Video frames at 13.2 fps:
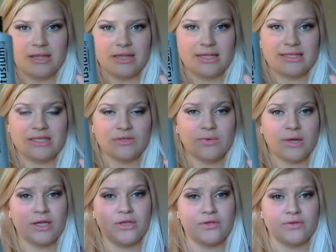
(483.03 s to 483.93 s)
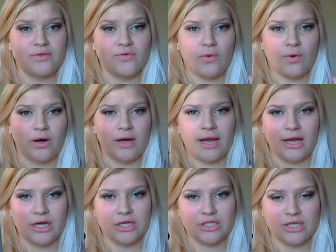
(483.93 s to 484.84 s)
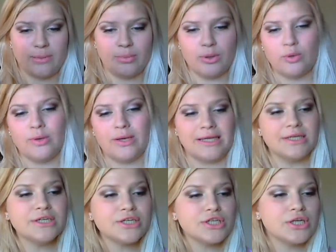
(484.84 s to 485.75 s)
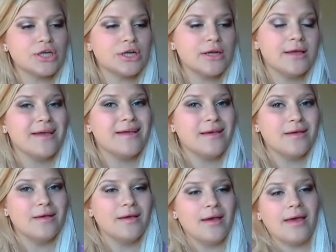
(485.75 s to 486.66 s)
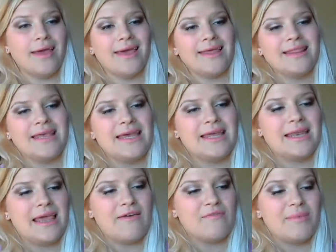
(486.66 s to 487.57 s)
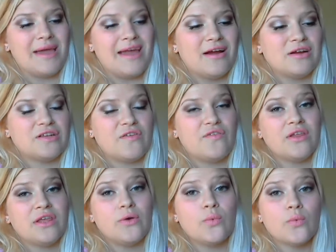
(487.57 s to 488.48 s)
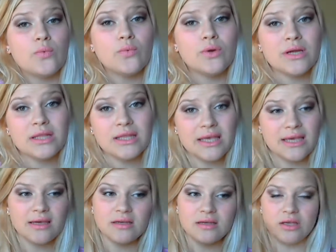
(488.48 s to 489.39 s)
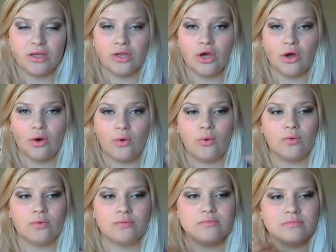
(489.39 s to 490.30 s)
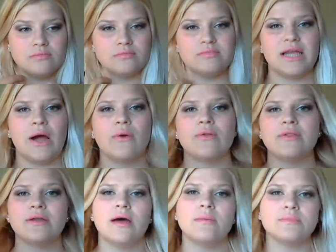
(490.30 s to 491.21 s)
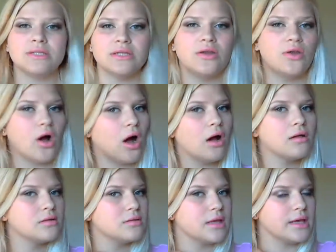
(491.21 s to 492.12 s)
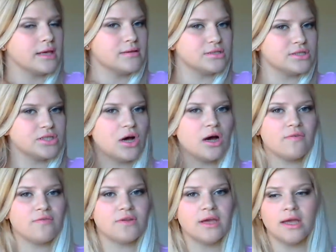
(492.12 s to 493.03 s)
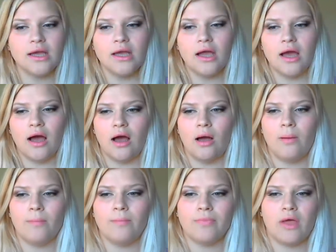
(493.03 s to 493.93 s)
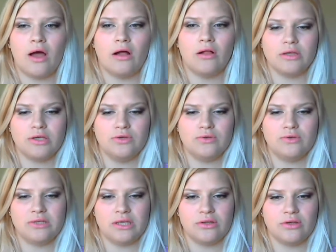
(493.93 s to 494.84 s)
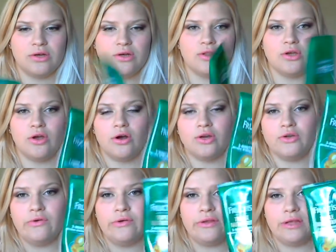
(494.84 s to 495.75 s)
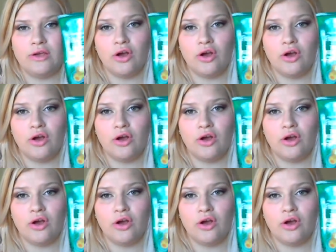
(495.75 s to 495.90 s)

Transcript: this is what I use for hair shampoo and conditioner. And then if my hair is feeling really, you know, down in the dumps and not like soft, I'll use either the Garnier